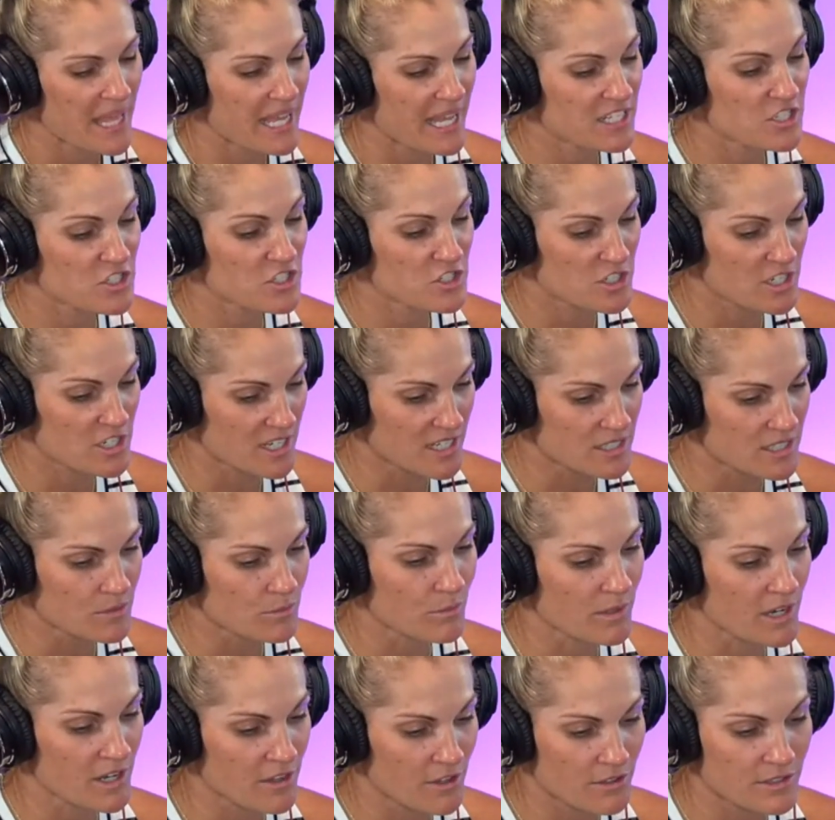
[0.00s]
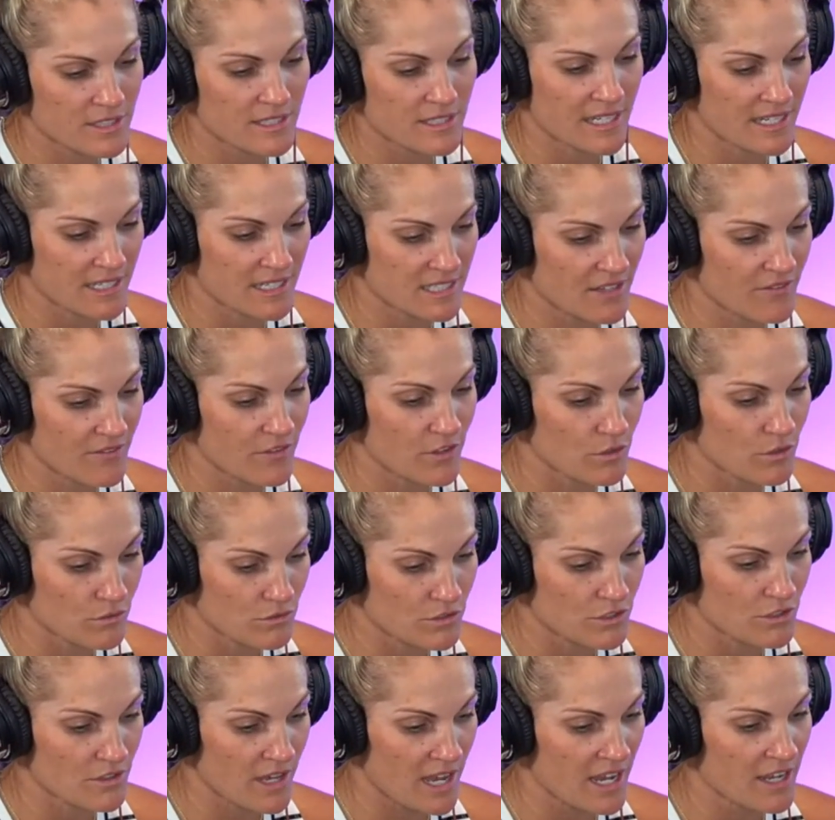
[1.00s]
It's just one of those things. If you
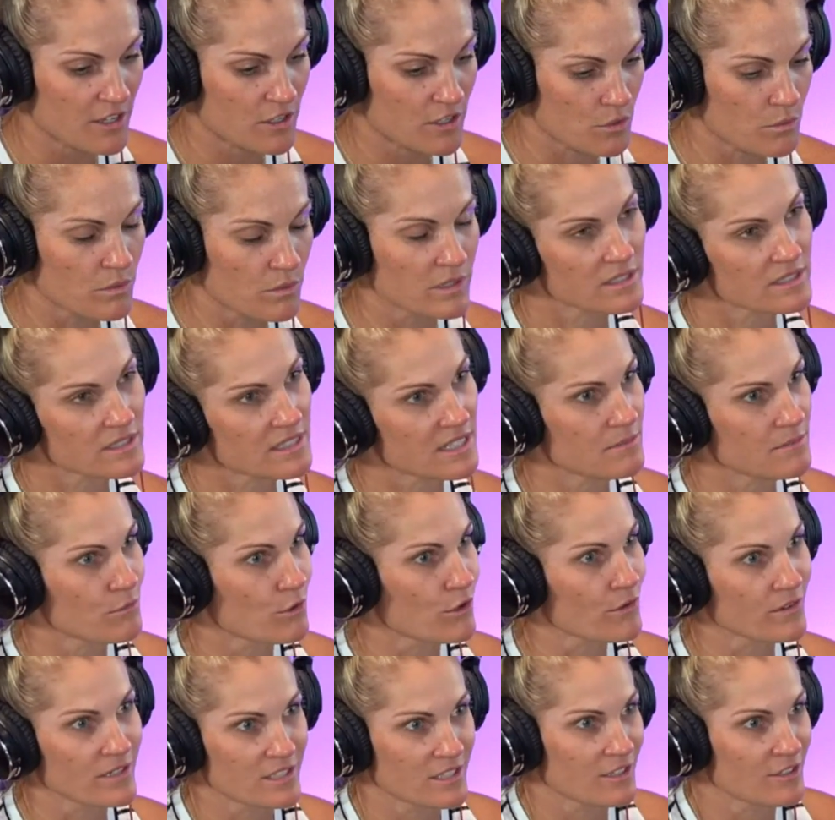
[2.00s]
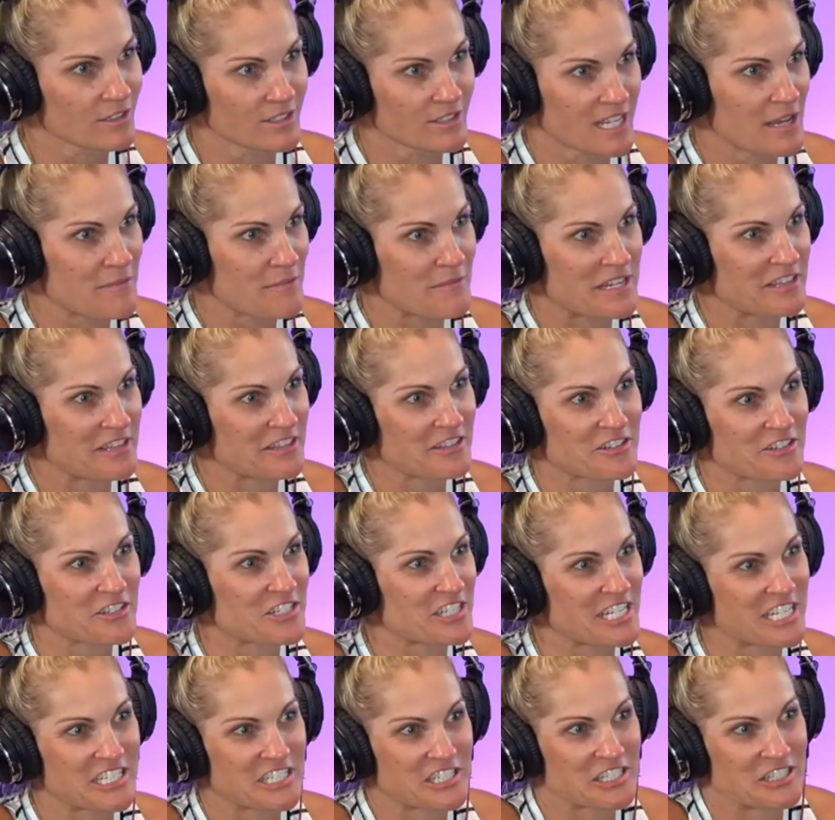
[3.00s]
do that, you will see more results. I mean, it's
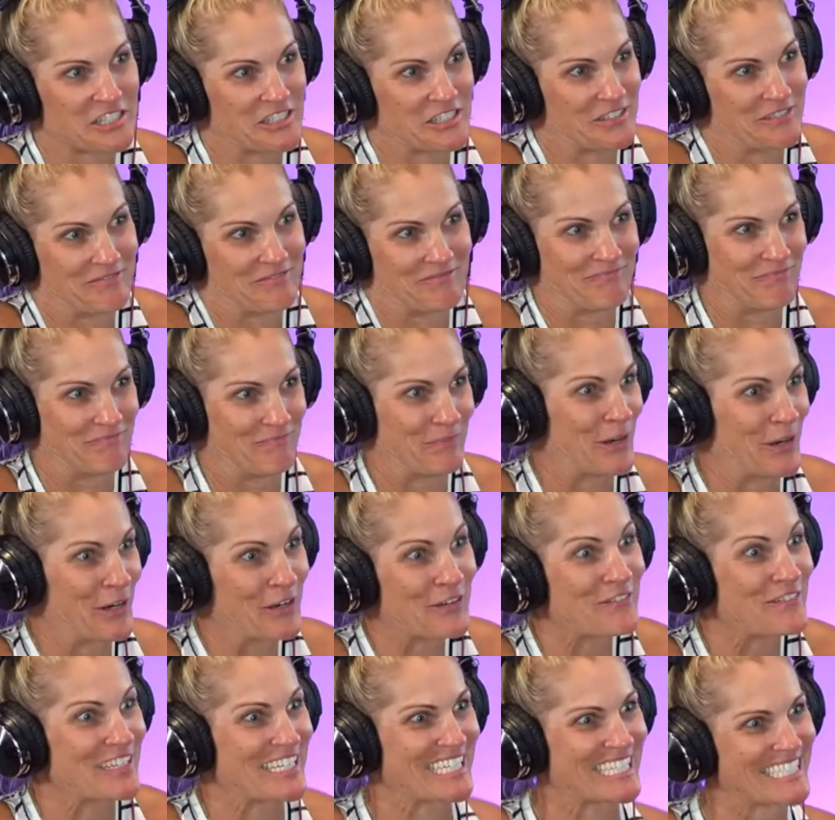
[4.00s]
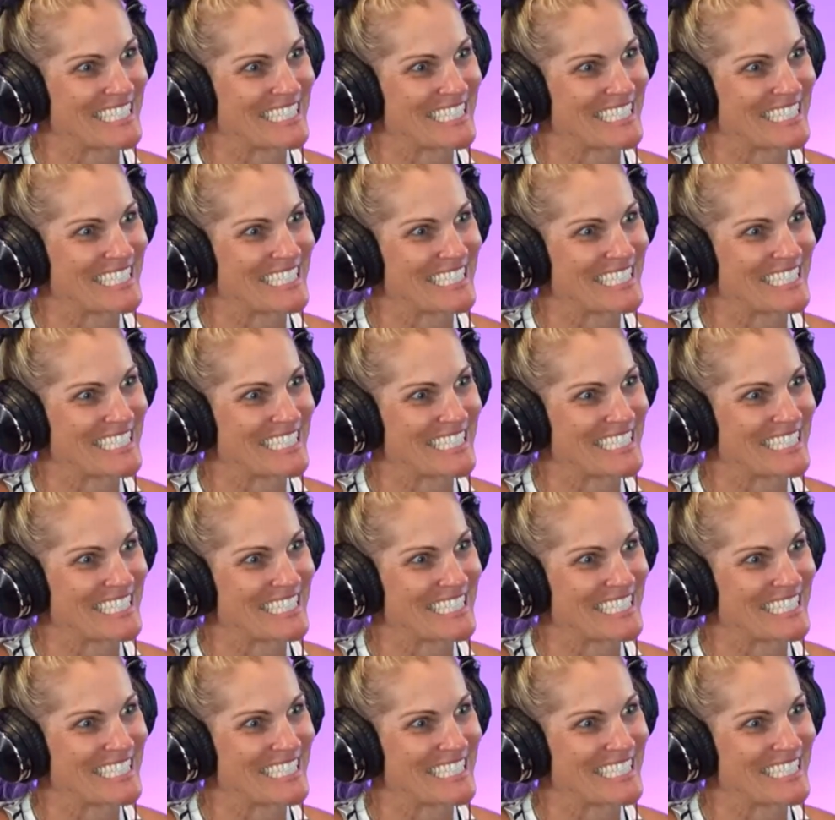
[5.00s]
just part of it.